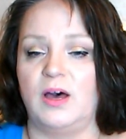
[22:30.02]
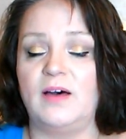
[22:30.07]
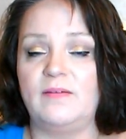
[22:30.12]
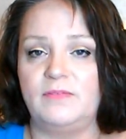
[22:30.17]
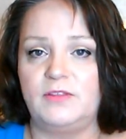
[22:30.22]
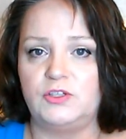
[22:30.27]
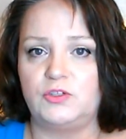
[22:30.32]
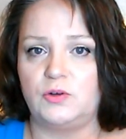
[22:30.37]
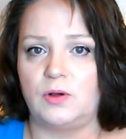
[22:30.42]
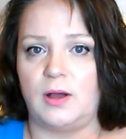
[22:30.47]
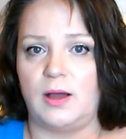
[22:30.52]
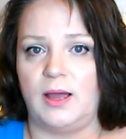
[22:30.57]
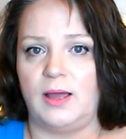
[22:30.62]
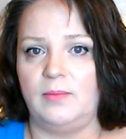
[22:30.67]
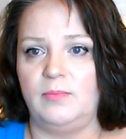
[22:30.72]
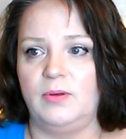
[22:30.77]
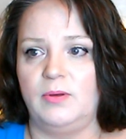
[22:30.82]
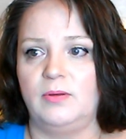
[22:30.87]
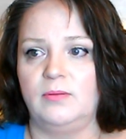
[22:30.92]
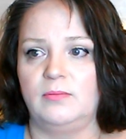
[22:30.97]
of the
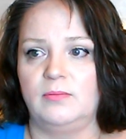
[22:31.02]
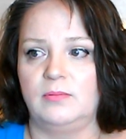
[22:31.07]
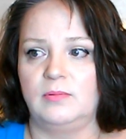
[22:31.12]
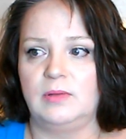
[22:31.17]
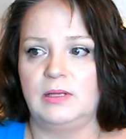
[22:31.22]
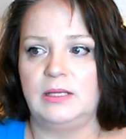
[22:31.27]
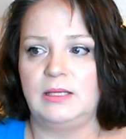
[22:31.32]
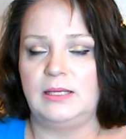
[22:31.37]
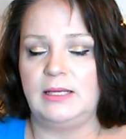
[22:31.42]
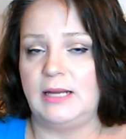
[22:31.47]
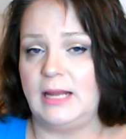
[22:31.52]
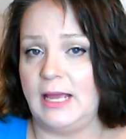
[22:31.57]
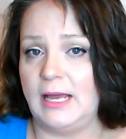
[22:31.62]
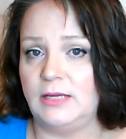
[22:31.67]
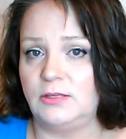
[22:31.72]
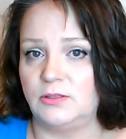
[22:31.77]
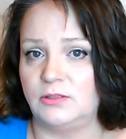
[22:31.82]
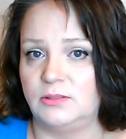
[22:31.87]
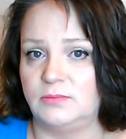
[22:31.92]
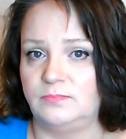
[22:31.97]
tribe can
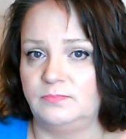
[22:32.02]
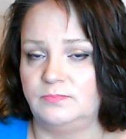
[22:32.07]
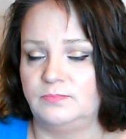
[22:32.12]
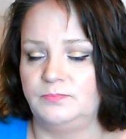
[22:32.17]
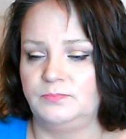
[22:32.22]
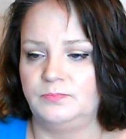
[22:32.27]
handle,